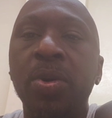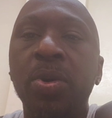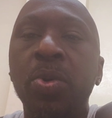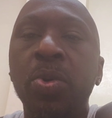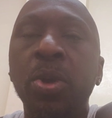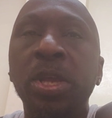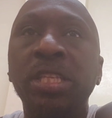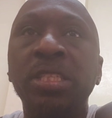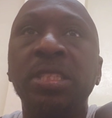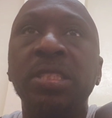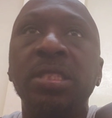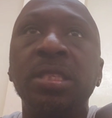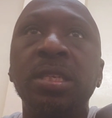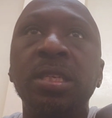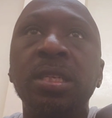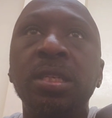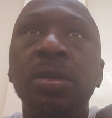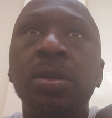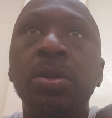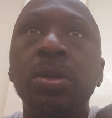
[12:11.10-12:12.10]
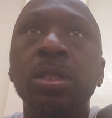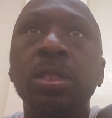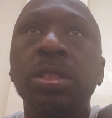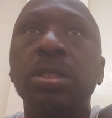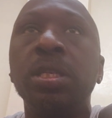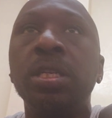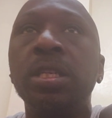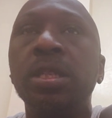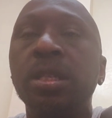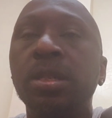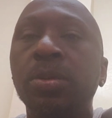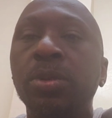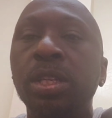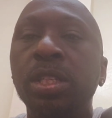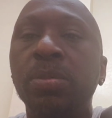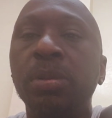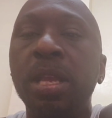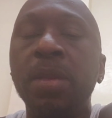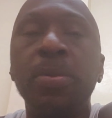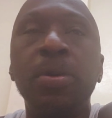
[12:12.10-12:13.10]
Oystein and all
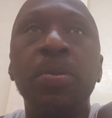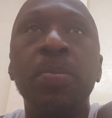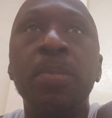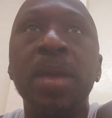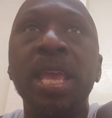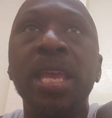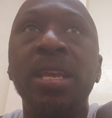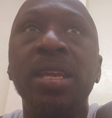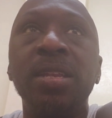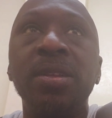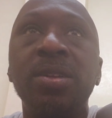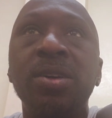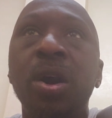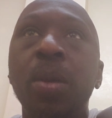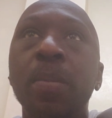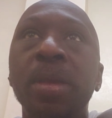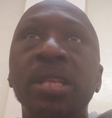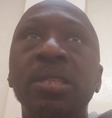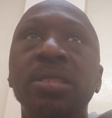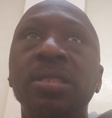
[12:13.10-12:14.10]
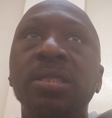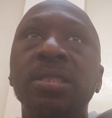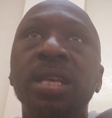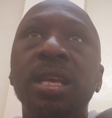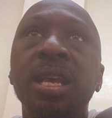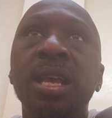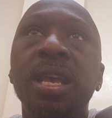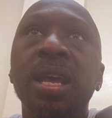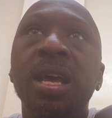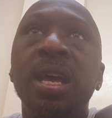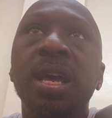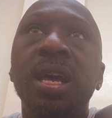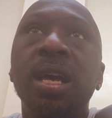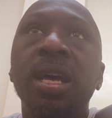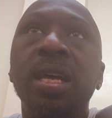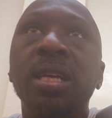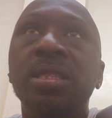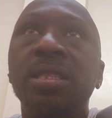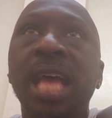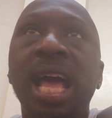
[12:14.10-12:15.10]
these people making comments
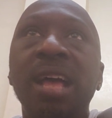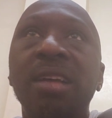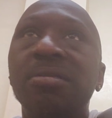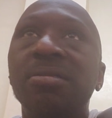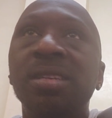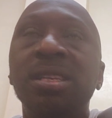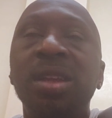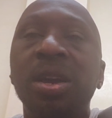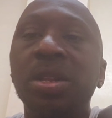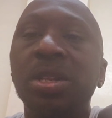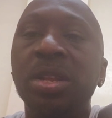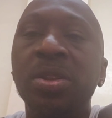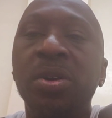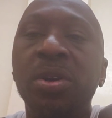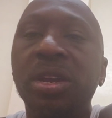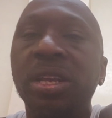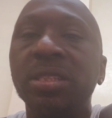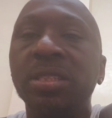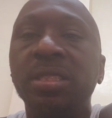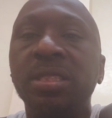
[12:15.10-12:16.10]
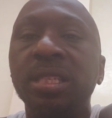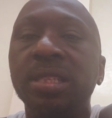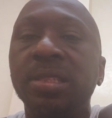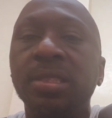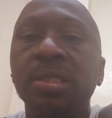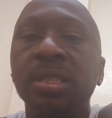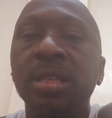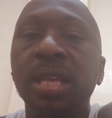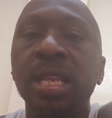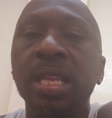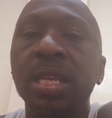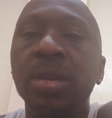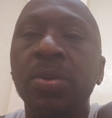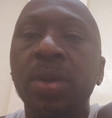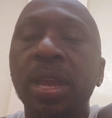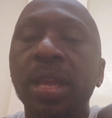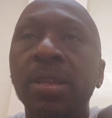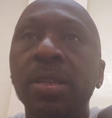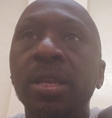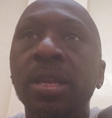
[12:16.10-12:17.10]
that, you know, they're not consistent
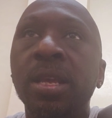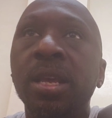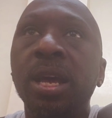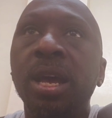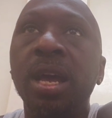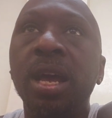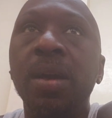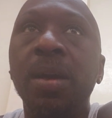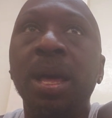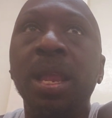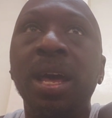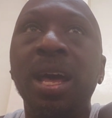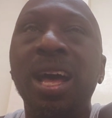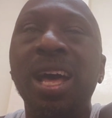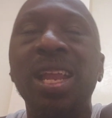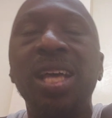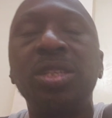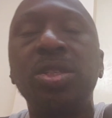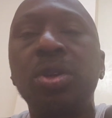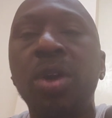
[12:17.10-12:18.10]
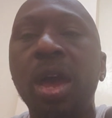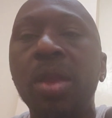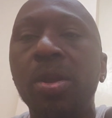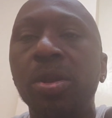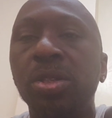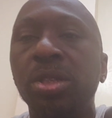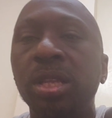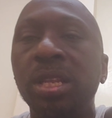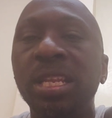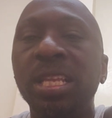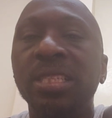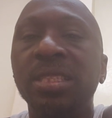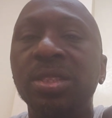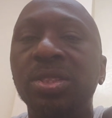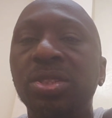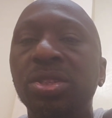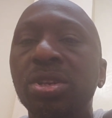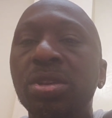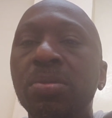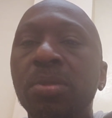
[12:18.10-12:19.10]
anyway. I try not to listen
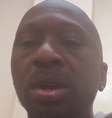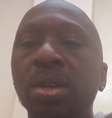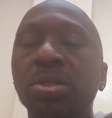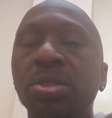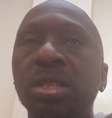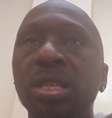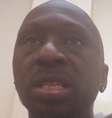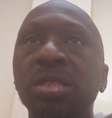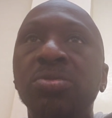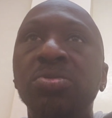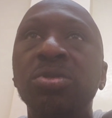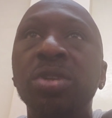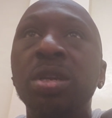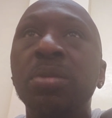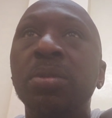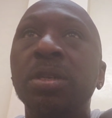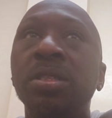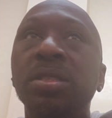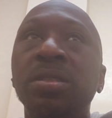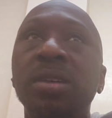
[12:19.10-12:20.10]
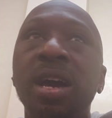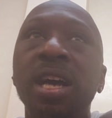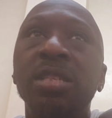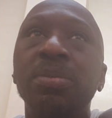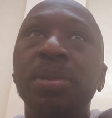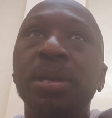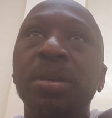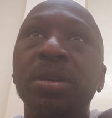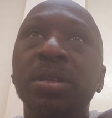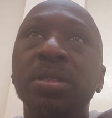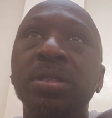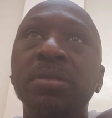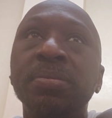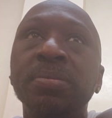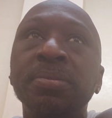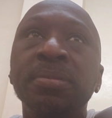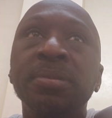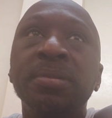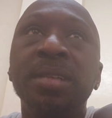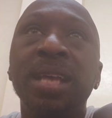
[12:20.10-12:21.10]
too much to these rumours, guys, because
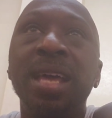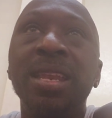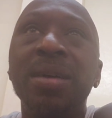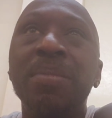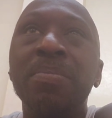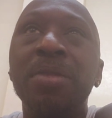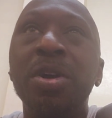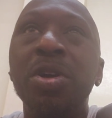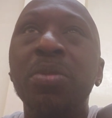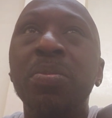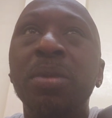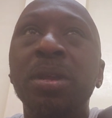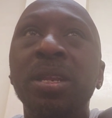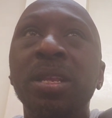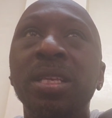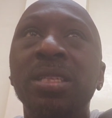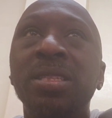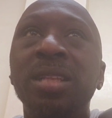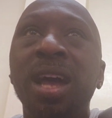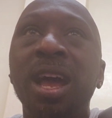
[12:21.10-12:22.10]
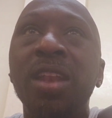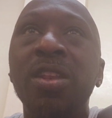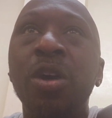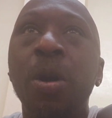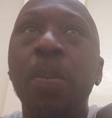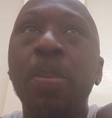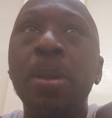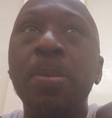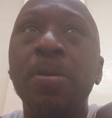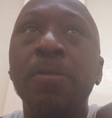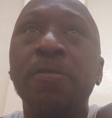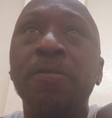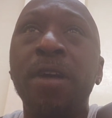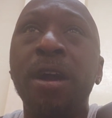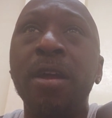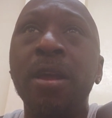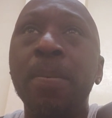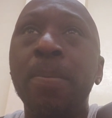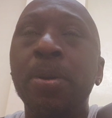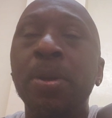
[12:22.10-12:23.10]
at the moment it's like a lot of people
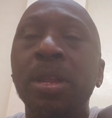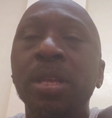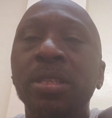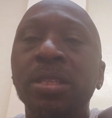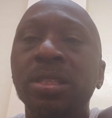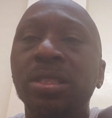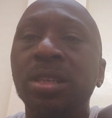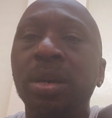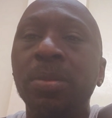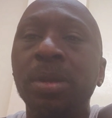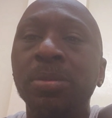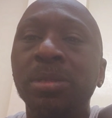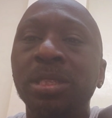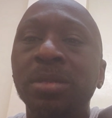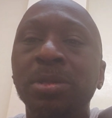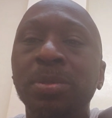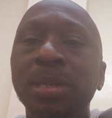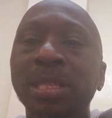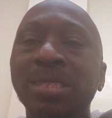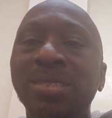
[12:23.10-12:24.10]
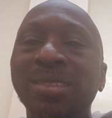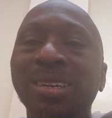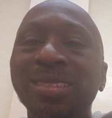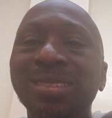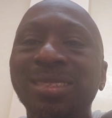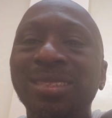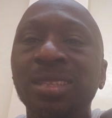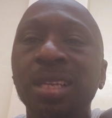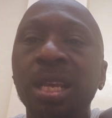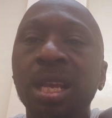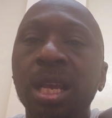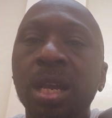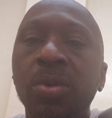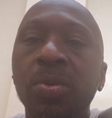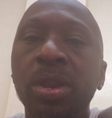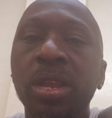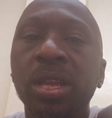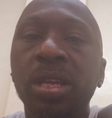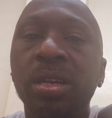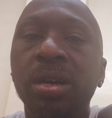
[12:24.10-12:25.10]
firing bullets, and some of them seem to be duds
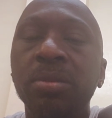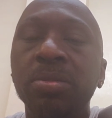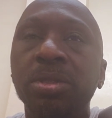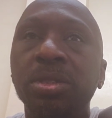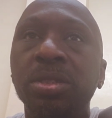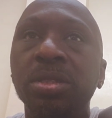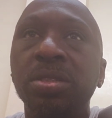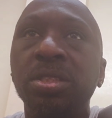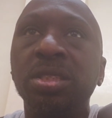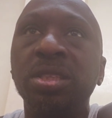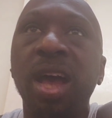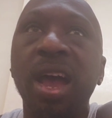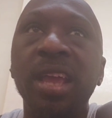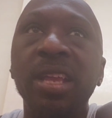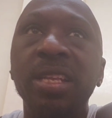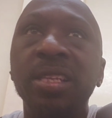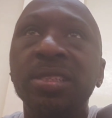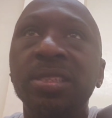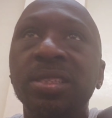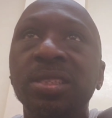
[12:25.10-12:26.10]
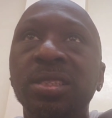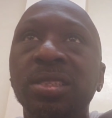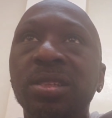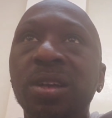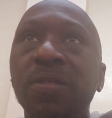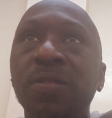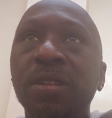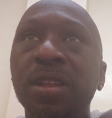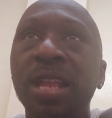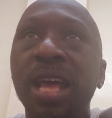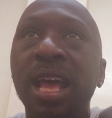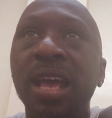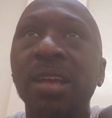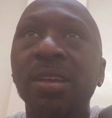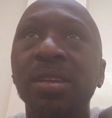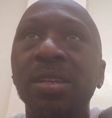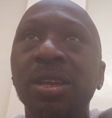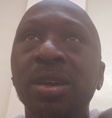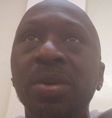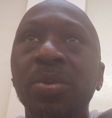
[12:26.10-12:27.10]
when it comes to signings and stuff like
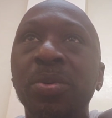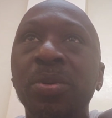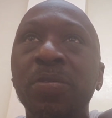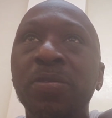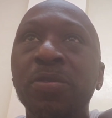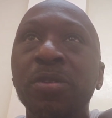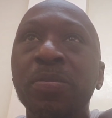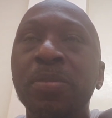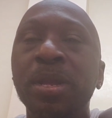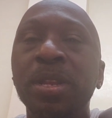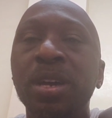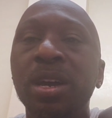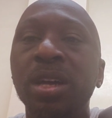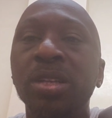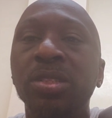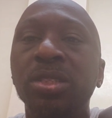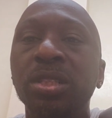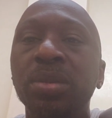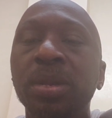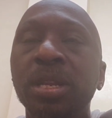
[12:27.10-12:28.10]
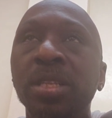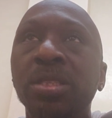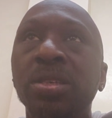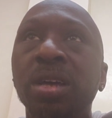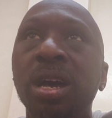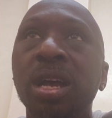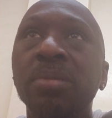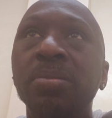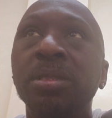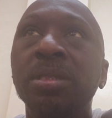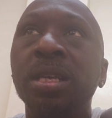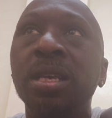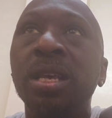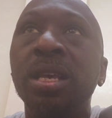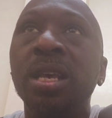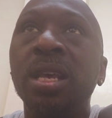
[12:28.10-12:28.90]
that. You know, we've been hurt too many times.